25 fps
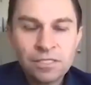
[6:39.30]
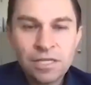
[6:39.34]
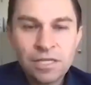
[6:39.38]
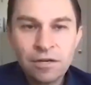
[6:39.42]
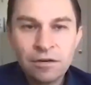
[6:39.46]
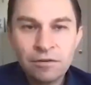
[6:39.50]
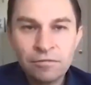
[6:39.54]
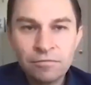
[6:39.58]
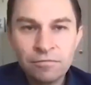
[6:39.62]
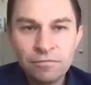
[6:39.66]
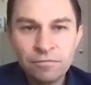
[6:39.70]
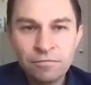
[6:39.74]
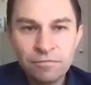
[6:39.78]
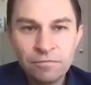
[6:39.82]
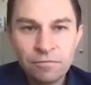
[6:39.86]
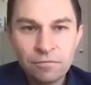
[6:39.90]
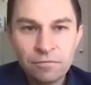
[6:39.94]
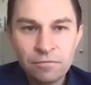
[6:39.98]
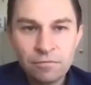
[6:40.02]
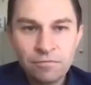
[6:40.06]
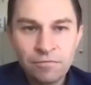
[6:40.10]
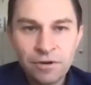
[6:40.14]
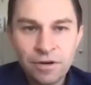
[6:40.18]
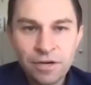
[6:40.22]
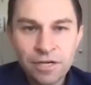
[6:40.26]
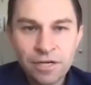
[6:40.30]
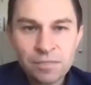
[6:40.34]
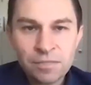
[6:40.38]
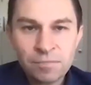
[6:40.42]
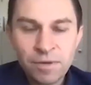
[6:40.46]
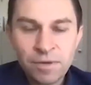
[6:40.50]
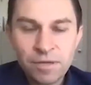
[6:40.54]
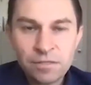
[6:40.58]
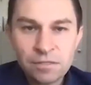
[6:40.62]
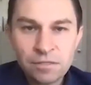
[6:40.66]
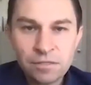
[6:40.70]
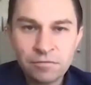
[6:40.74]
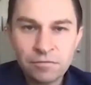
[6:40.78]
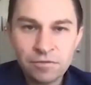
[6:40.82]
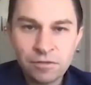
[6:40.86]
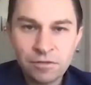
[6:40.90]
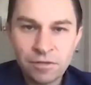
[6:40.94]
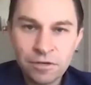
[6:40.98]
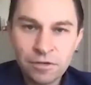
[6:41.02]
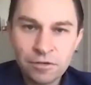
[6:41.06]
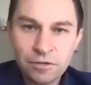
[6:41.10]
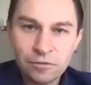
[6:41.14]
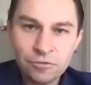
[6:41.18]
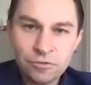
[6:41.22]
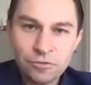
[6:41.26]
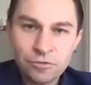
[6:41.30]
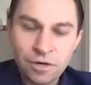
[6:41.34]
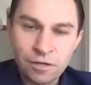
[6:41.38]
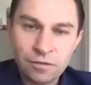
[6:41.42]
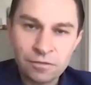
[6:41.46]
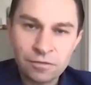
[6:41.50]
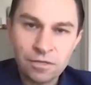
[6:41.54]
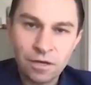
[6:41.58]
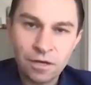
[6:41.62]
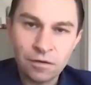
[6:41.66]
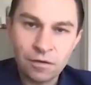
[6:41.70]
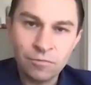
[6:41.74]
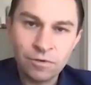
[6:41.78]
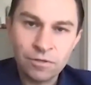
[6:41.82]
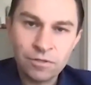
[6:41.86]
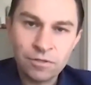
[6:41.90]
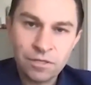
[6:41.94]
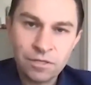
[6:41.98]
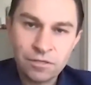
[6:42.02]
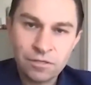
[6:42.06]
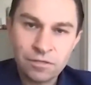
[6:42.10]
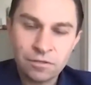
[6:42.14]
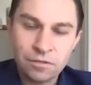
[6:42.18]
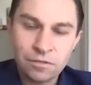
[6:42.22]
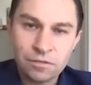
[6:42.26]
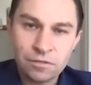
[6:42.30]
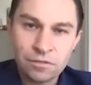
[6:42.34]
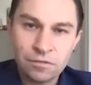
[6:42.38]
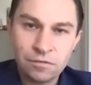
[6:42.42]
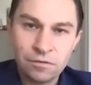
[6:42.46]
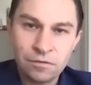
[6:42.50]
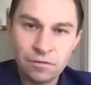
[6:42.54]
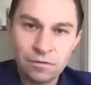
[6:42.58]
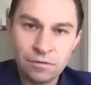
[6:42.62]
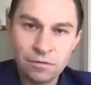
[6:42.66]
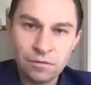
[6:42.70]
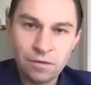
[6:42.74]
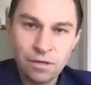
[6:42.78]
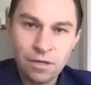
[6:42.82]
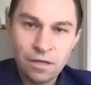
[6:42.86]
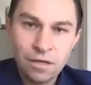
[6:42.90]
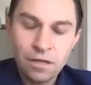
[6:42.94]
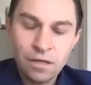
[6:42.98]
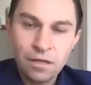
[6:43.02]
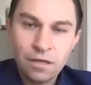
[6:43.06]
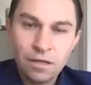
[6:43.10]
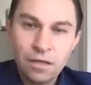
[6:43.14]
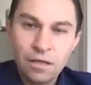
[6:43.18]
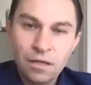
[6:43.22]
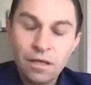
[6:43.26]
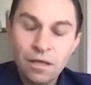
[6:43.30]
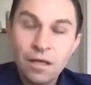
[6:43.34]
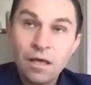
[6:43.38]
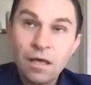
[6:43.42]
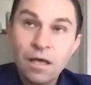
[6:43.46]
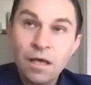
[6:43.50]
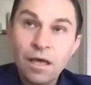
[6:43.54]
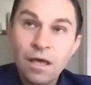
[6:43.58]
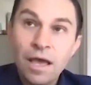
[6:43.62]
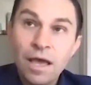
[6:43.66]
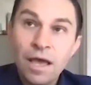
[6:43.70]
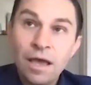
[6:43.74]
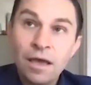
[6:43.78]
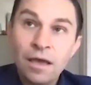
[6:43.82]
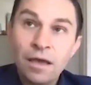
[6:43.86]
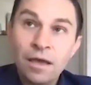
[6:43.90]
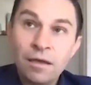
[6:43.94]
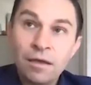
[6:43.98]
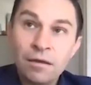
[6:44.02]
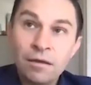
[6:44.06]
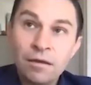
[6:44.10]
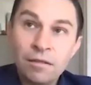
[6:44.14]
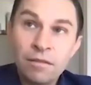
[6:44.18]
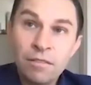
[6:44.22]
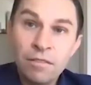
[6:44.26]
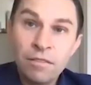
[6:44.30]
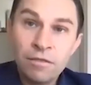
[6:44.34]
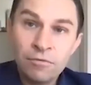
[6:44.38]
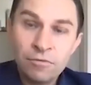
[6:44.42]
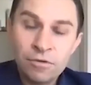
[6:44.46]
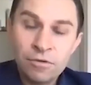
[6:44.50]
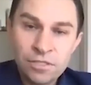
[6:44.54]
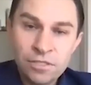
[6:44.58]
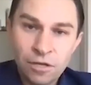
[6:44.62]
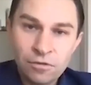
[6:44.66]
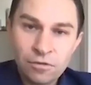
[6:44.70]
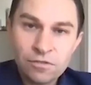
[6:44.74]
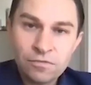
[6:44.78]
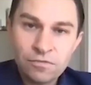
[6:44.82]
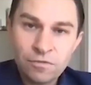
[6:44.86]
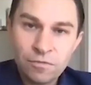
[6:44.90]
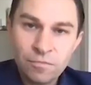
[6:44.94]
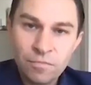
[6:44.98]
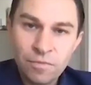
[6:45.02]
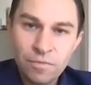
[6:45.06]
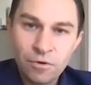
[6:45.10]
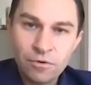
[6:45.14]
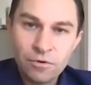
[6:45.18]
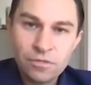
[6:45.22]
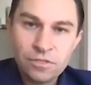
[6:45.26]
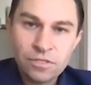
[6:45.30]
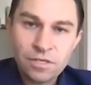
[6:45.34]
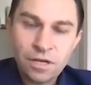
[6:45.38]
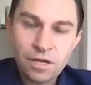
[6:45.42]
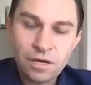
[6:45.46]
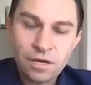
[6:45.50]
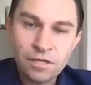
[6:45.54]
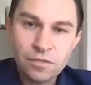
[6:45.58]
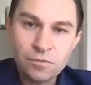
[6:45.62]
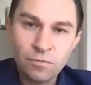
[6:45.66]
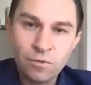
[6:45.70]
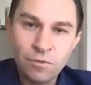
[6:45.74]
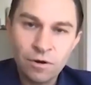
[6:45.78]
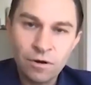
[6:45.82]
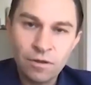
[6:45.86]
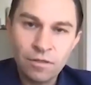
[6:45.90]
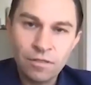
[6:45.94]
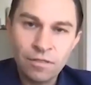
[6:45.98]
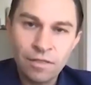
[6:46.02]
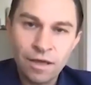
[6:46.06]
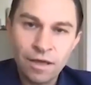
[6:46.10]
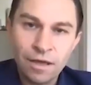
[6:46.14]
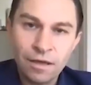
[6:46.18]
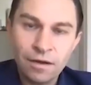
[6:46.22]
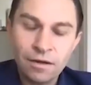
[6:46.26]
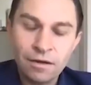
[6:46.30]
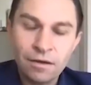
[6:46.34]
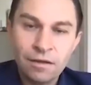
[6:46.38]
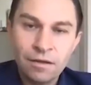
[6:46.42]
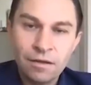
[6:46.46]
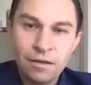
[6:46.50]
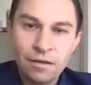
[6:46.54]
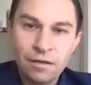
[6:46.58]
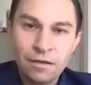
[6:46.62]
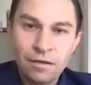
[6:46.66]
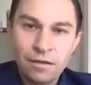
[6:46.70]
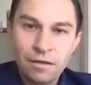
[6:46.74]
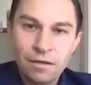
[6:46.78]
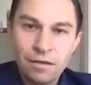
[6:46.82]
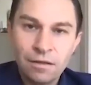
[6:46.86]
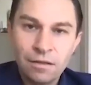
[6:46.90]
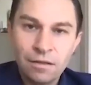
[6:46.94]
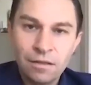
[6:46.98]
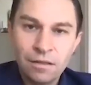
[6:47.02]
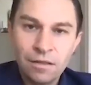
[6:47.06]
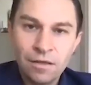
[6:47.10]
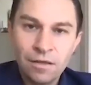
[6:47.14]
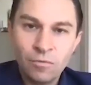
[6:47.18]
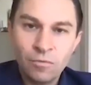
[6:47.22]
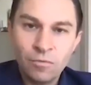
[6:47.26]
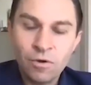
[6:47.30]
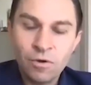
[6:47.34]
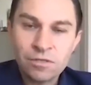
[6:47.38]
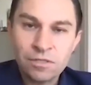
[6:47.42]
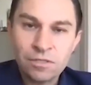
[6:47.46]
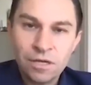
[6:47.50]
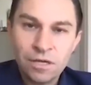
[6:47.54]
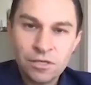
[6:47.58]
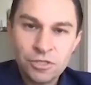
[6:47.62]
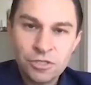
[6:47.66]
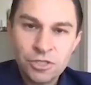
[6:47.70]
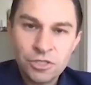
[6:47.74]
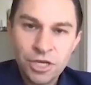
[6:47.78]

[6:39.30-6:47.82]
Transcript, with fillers: a set of very expensive clinical trials done with testosterone, and the results from those studies were that there wasn't a